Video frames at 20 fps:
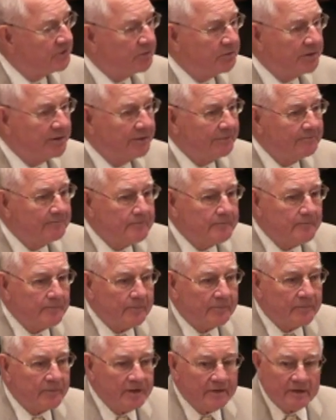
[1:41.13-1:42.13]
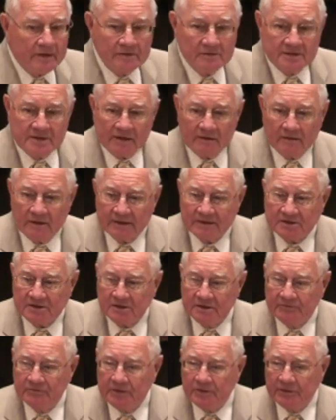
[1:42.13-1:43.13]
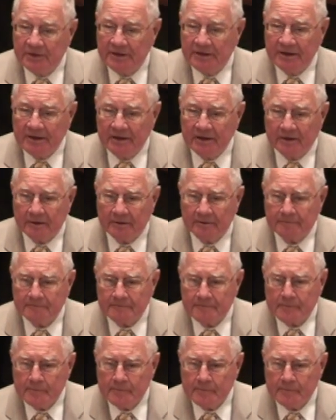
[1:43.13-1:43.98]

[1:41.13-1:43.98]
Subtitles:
of duty. There's dereliction of duty here.